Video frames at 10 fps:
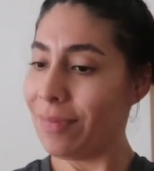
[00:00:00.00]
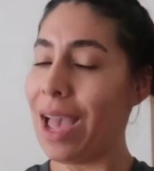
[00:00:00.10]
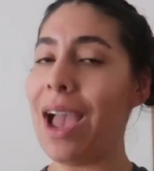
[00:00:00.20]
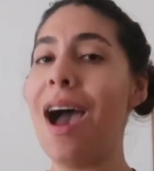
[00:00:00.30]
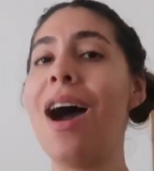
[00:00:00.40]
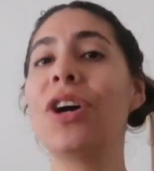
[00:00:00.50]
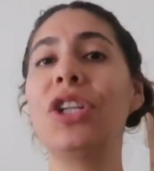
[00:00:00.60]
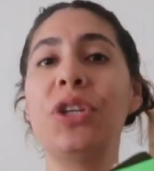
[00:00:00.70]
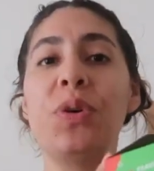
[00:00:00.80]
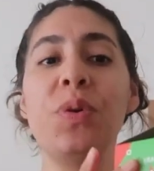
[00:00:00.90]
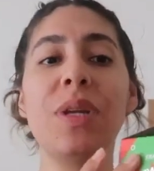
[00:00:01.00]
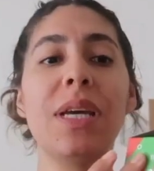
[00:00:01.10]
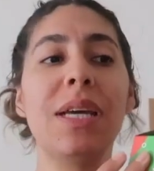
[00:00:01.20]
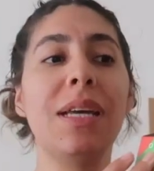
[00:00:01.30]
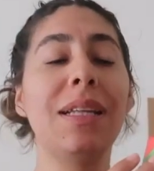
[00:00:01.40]
I hot glued
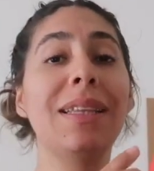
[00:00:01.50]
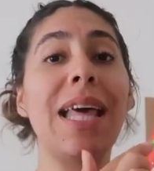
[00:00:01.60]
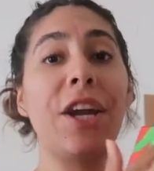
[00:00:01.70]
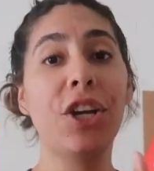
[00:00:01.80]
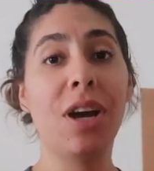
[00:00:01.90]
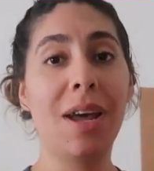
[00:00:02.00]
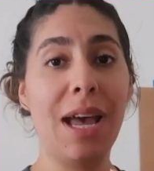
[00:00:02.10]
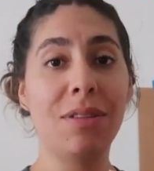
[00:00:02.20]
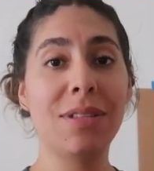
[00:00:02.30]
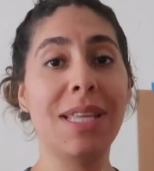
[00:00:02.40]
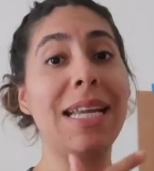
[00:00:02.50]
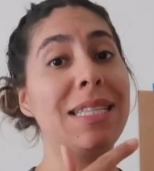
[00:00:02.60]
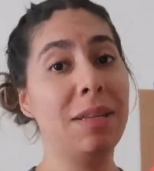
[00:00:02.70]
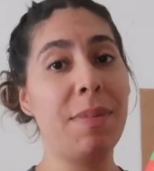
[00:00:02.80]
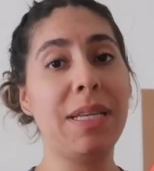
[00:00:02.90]
letter cutouts that I
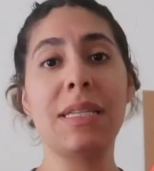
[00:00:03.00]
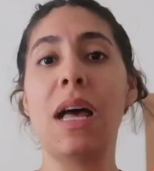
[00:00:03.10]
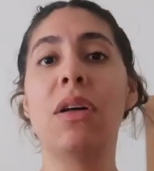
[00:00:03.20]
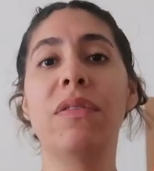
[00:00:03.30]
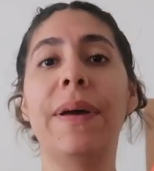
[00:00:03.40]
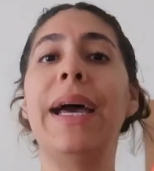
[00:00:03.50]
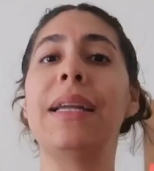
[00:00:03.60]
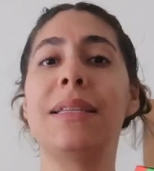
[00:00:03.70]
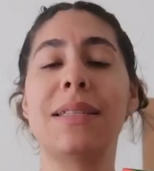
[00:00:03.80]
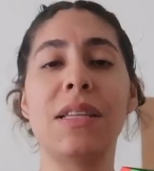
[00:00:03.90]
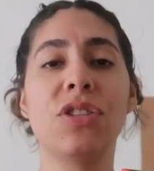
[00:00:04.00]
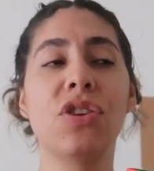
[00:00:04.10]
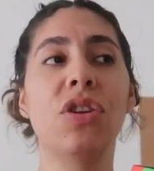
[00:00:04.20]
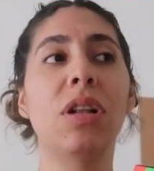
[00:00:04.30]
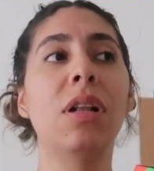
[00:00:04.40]
did myself. I had a
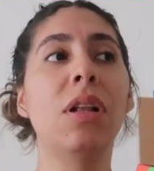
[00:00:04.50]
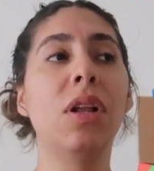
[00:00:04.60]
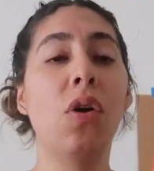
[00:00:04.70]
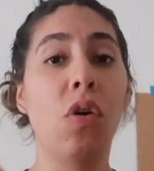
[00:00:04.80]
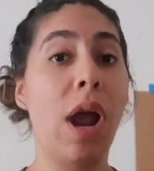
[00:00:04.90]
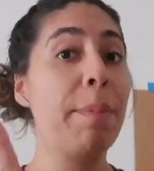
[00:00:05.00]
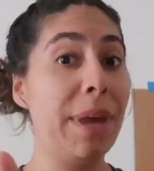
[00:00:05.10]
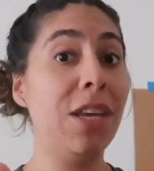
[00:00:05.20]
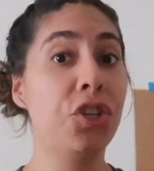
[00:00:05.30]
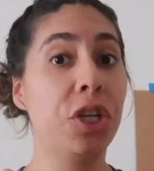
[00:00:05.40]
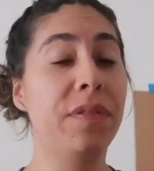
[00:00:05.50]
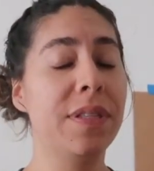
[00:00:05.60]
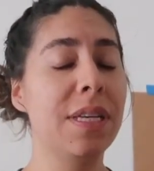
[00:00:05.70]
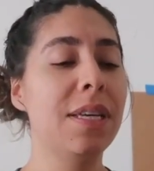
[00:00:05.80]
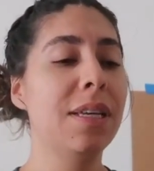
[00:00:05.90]
stencil, or I
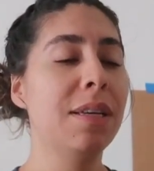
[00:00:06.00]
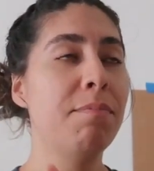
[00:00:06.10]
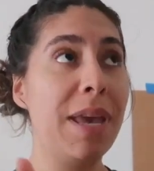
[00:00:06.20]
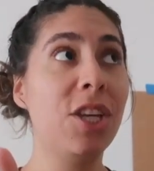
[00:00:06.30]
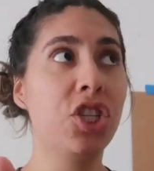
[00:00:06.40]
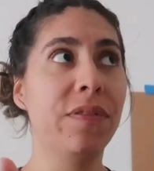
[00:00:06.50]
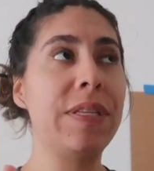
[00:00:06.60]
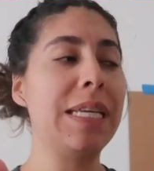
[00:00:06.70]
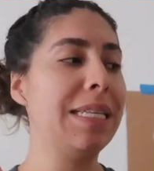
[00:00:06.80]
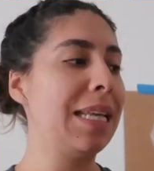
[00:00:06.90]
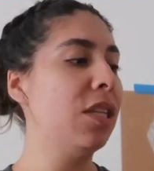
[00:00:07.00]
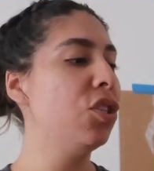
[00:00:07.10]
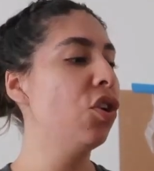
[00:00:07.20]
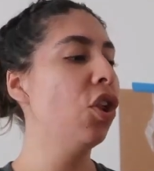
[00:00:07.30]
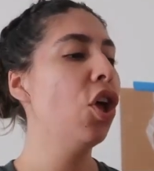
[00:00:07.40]
makeshifted a
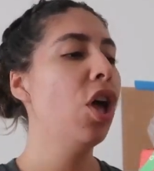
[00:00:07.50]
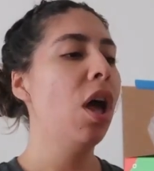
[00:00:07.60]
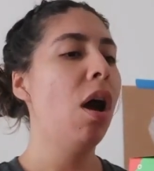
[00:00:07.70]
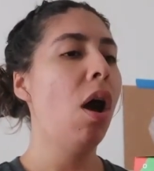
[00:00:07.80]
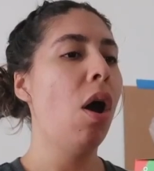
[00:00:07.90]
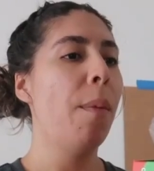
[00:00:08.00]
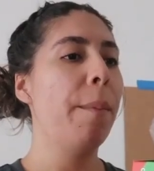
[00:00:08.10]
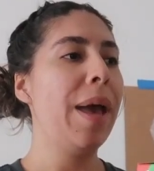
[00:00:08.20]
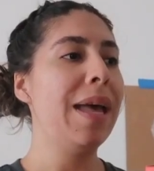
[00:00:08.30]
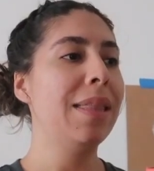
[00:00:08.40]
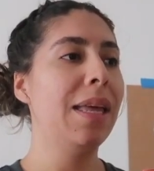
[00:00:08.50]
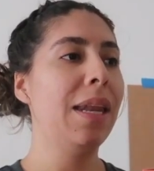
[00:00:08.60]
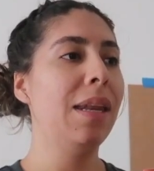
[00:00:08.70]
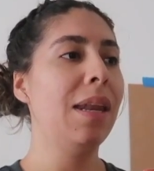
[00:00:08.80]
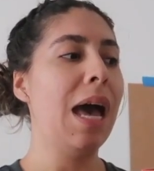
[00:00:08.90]
stencil, and
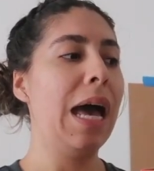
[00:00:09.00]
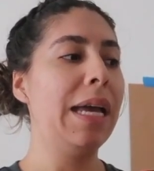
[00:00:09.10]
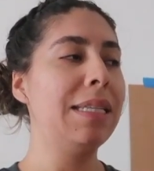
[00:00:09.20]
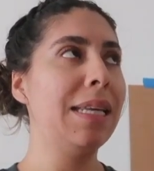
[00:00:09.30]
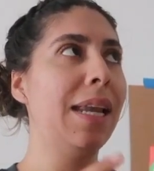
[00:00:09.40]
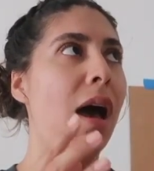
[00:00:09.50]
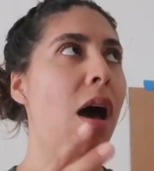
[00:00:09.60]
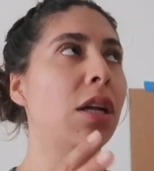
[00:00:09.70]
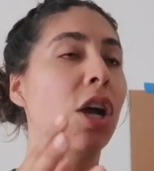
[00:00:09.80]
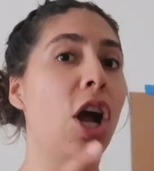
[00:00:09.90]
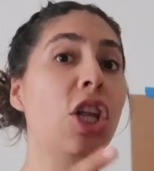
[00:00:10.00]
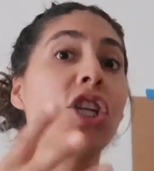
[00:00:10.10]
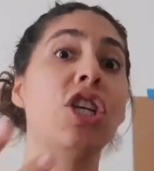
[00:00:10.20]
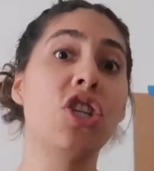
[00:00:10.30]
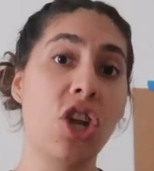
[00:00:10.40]
then I did it on
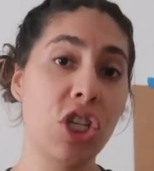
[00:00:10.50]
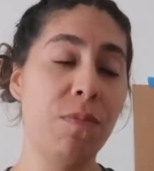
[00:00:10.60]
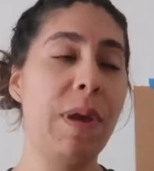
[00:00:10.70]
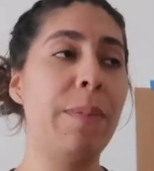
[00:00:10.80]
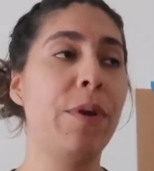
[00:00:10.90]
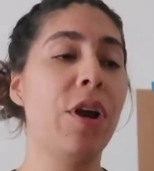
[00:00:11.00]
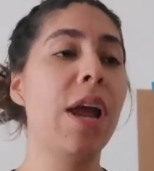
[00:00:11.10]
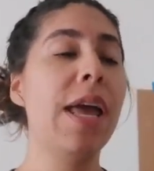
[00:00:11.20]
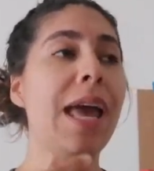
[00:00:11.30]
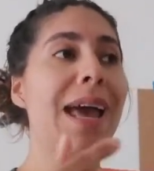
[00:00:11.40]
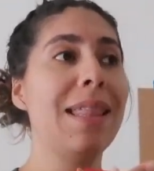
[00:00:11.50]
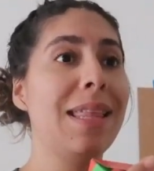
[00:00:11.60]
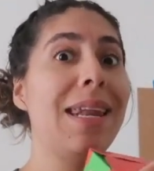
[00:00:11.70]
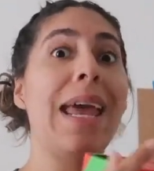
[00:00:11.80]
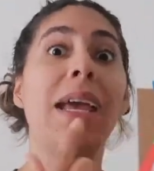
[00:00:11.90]
colored construction paper, and
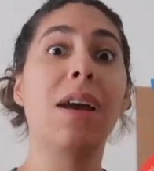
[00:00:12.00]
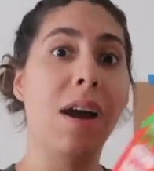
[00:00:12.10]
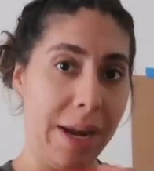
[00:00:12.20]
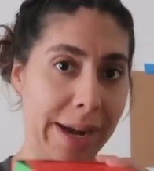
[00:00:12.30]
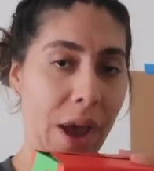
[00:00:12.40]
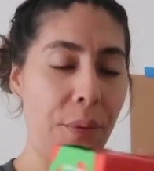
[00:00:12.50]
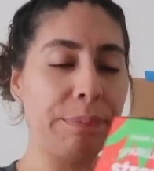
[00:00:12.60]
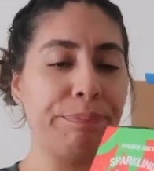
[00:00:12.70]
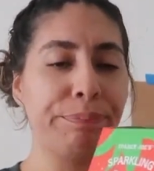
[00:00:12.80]
then I cut it out.